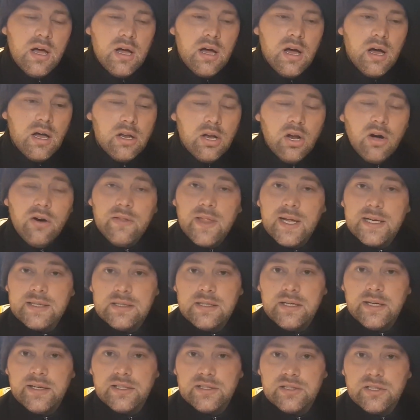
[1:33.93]
A lot of that's
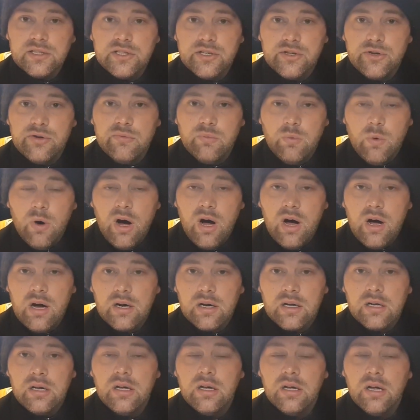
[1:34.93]
linked to do with
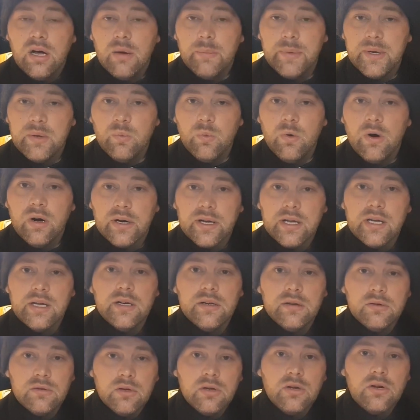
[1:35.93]
work. I've been
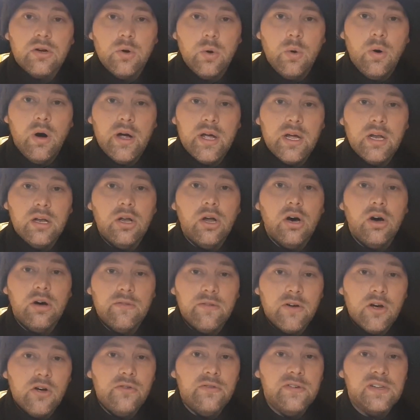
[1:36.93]
working quite a lot of
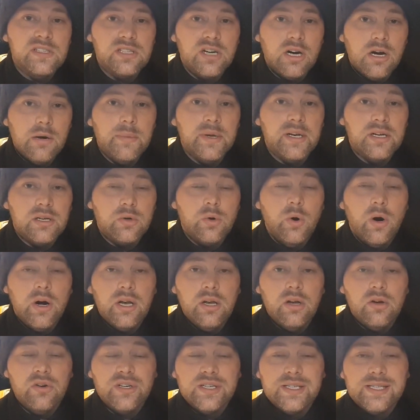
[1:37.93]
overtime and quite
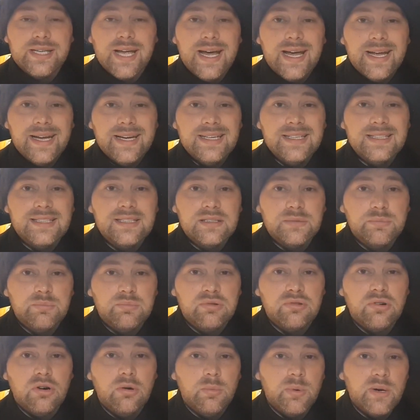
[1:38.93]
long days,
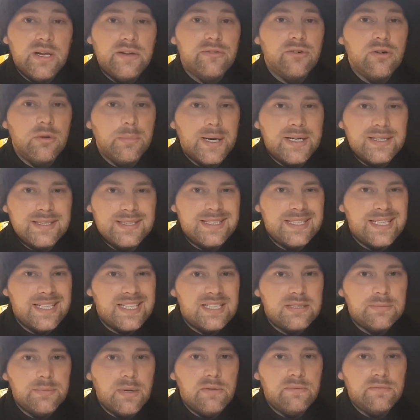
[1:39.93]
probably for about
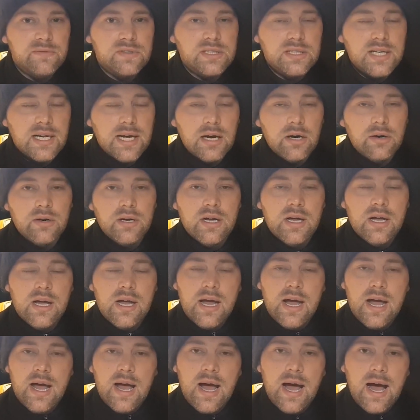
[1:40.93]
6 months now.
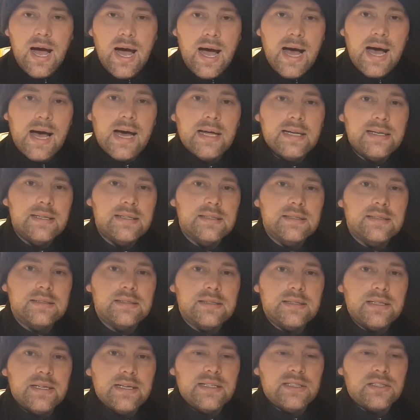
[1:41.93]

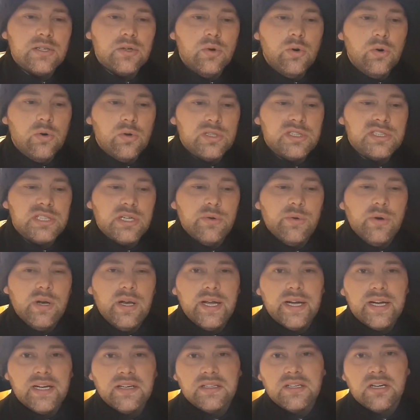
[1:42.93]
And it's also
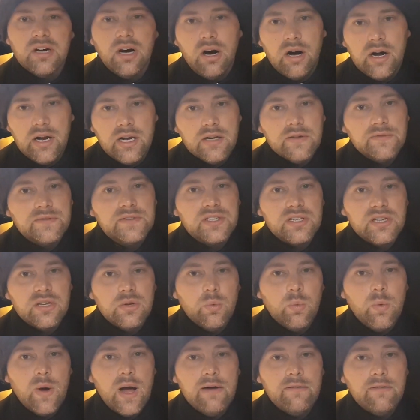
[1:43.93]
linked kind of to the
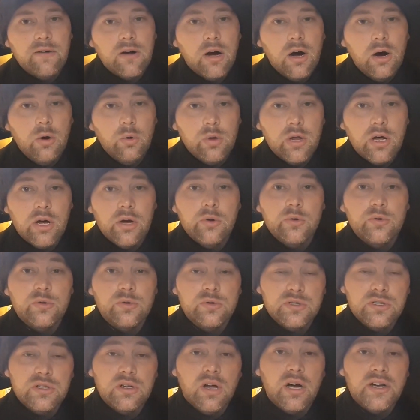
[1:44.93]
weather, although
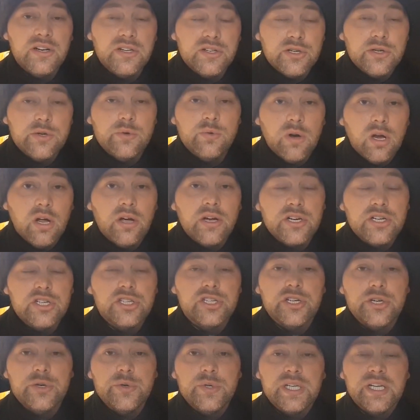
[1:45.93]
I do like
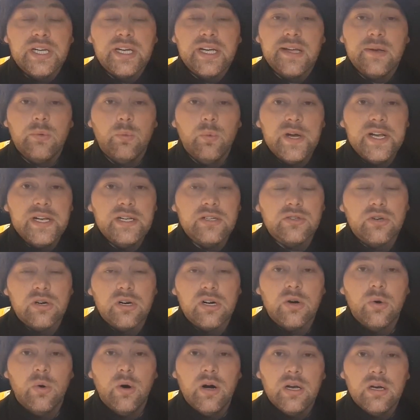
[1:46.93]
shooting in winter. I
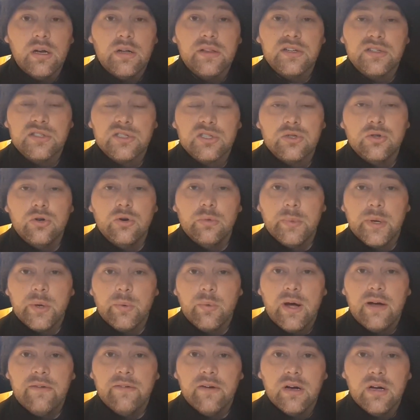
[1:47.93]
quite like the stormy
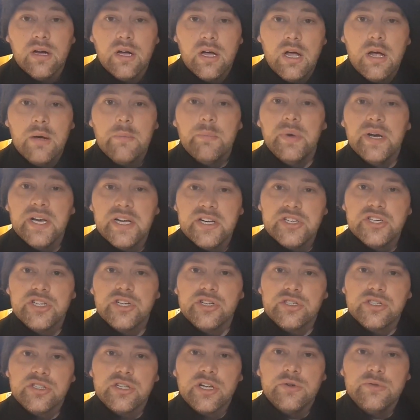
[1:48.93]
weather, but it's
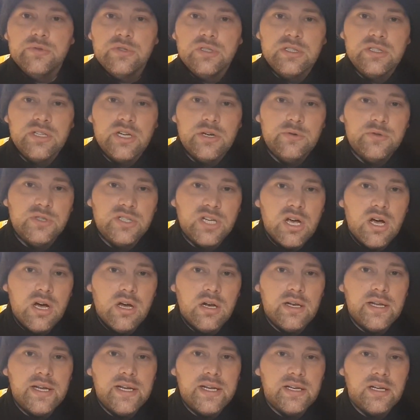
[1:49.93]
just those
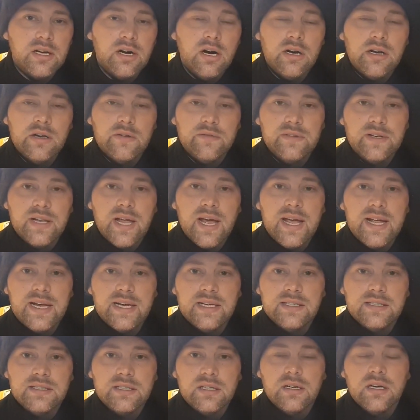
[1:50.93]
early kind of
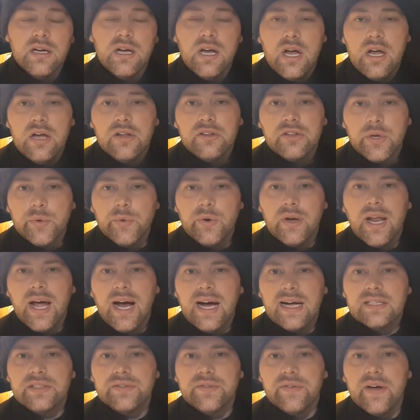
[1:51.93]
days that don't
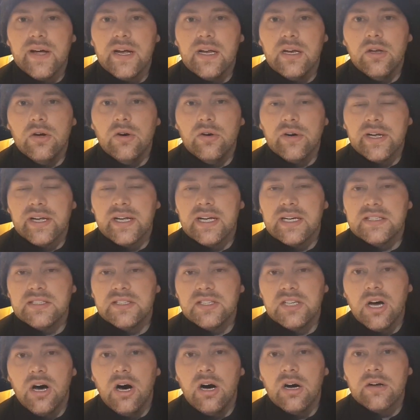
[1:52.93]
last very long. It gets
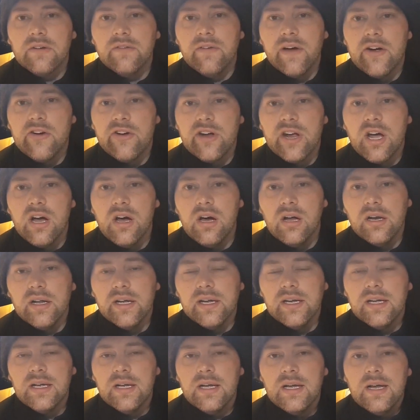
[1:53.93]
dark very
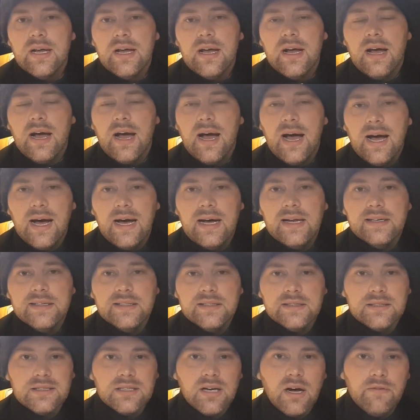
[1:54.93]
early
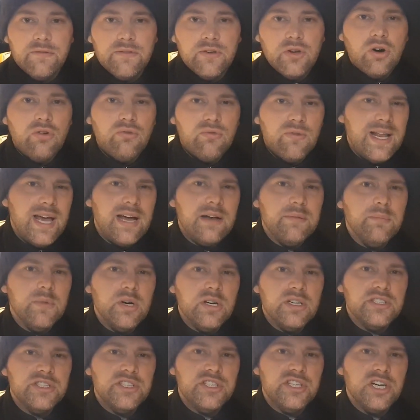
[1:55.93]
and I've not really had
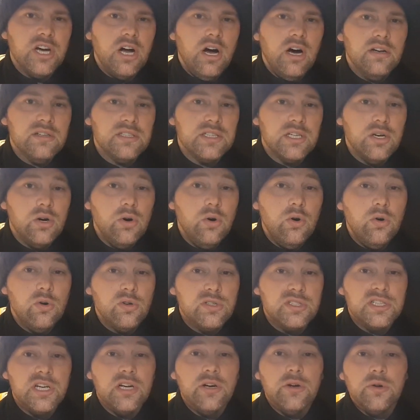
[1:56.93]
much chance. And
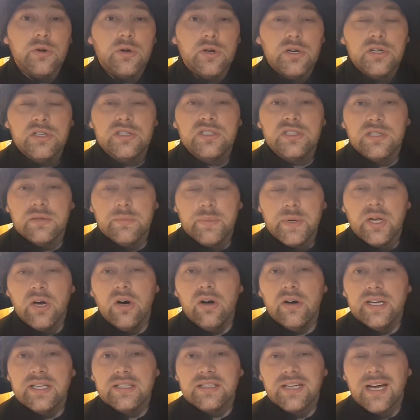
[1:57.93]
also, to be
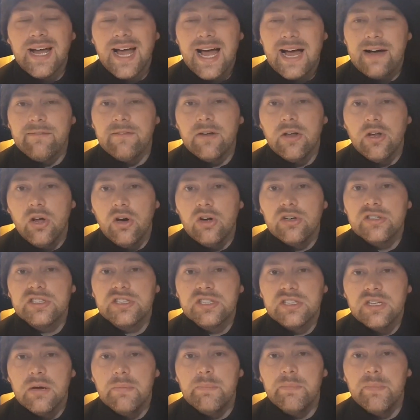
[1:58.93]
honest, I have
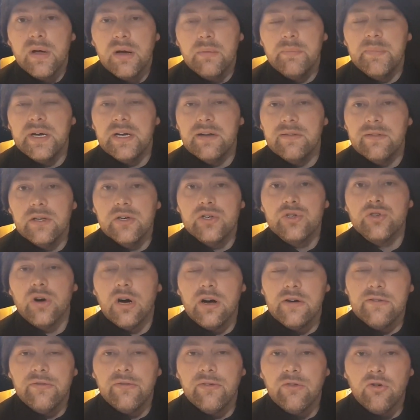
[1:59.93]
lost a bit of the
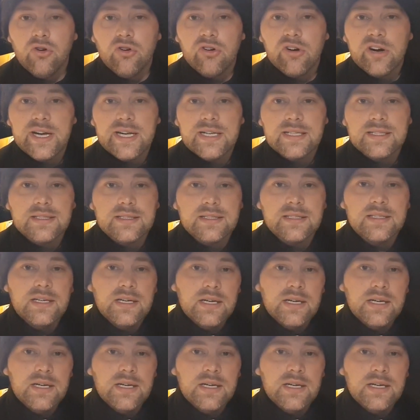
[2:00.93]
drive for it.